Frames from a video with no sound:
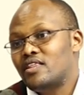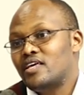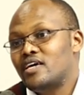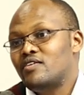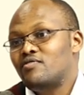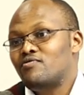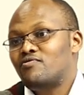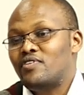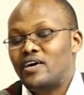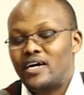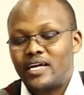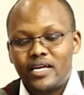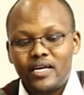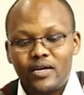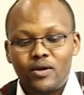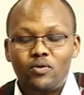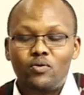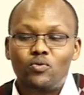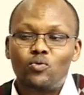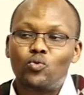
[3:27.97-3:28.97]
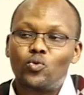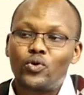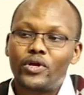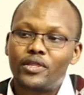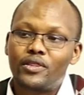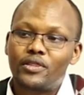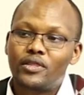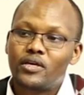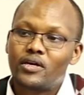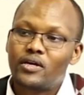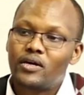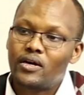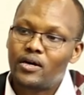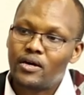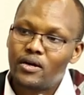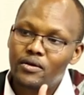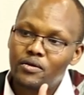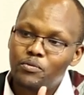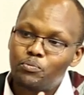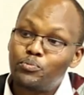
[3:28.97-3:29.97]
they vary with
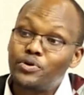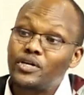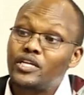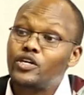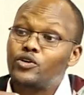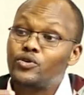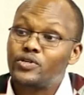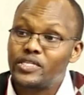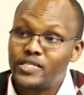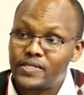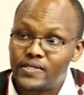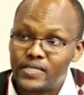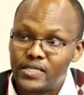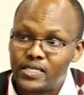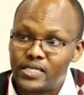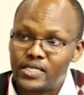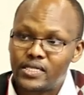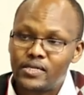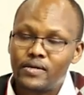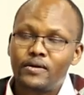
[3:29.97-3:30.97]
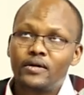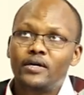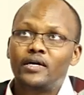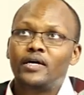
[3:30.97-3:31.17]
periodicity.